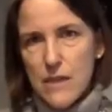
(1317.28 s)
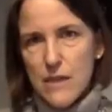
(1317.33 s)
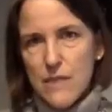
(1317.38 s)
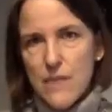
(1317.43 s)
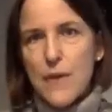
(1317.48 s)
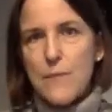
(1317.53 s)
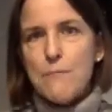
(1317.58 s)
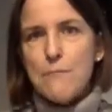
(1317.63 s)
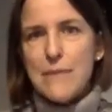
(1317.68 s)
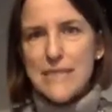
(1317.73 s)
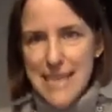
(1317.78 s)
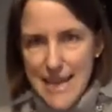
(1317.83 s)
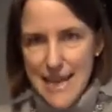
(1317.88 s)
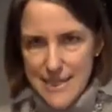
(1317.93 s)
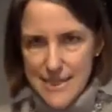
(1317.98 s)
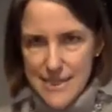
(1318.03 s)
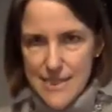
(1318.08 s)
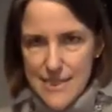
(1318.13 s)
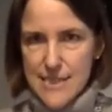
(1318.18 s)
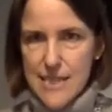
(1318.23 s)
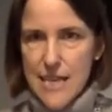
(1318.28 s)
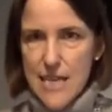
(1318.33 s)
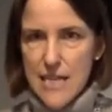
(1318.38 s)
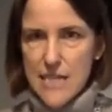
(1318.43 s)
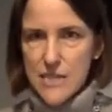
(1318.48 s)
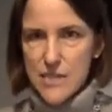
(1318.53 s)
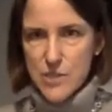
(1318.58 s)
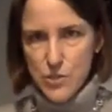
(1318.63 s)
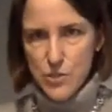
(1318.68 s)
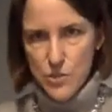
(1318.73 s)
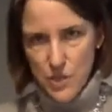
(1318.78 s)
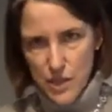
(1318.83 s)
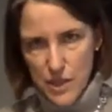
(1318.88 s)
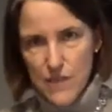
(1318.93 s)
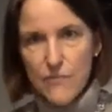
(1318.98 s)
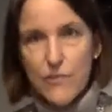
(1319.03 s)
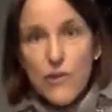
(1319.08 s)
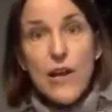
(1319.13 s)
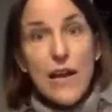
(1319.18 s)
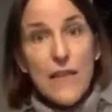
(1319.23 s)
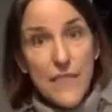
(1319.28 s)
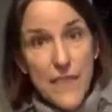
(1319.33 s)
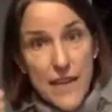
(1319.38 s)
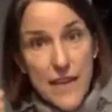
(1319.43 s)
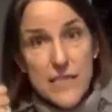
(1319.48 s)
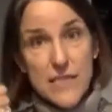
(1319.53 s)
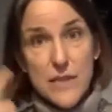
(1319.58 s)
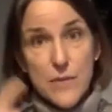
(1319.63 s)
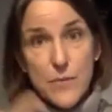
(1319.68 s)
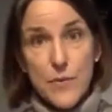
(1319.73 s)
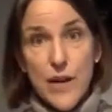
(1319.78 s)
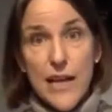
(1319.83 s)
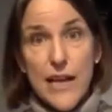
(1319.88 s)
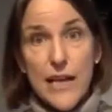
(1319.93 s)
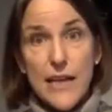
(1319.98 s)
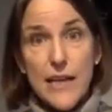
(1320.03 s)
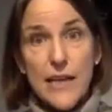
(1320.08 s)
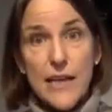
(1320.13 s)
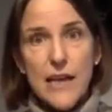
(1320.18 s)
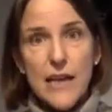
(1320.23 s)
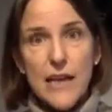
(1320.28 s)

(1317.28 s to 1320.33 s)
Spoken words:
that metastasized to the liver and then to the brain.